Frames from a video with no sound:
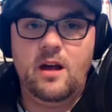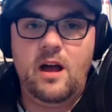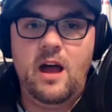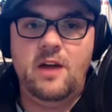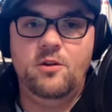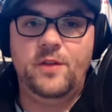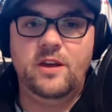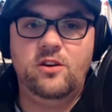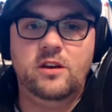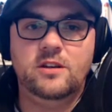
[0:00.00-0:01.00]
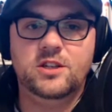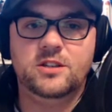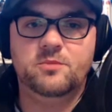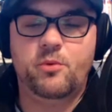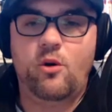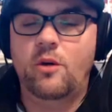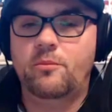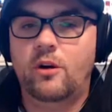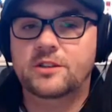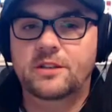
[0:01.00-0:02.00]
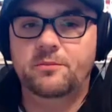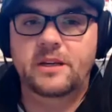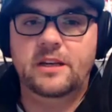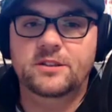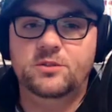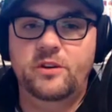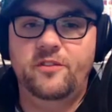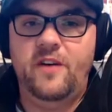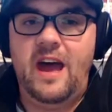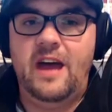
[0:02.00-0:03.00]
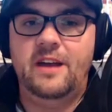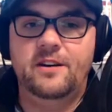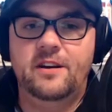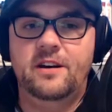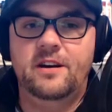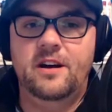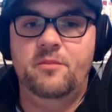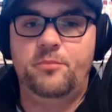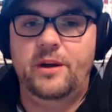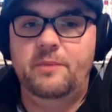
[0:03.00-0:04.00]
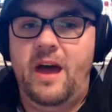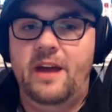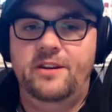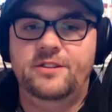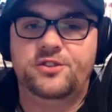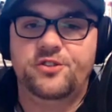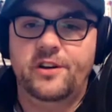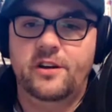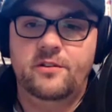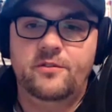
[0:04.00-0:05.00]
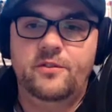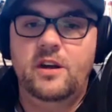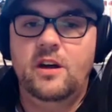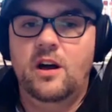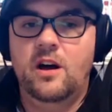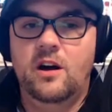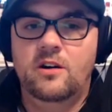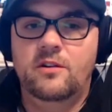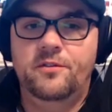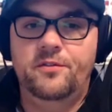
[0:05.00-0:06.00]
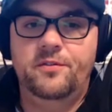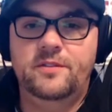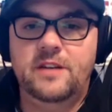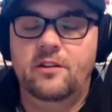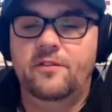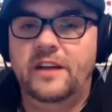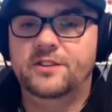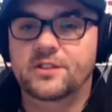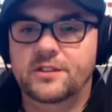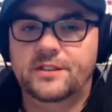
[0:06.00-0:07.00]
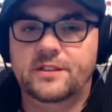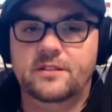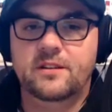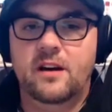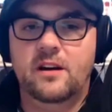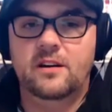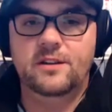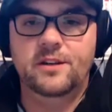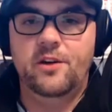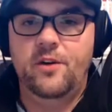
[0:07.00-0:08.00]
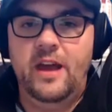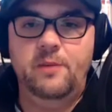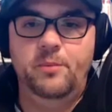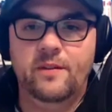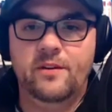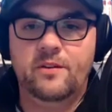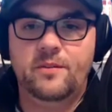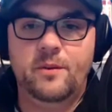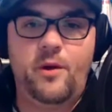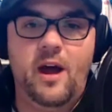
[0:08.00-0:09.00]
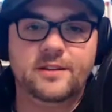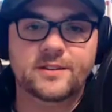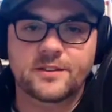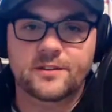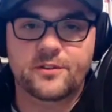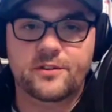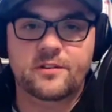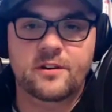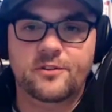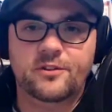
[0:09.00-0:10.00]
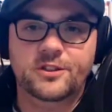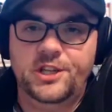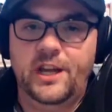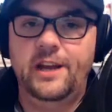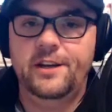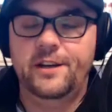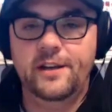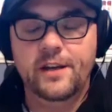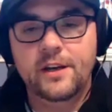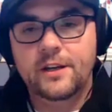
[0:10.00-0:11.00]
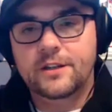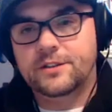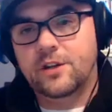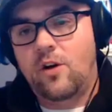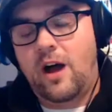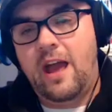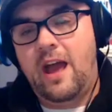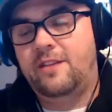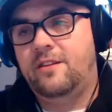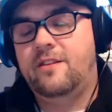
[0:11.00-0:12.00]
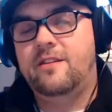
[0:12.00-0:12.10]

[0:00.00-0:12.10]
I don't think you can just broad brush it, because we've had a pretty bad history of televangelists, aping the practices of Christianity. So I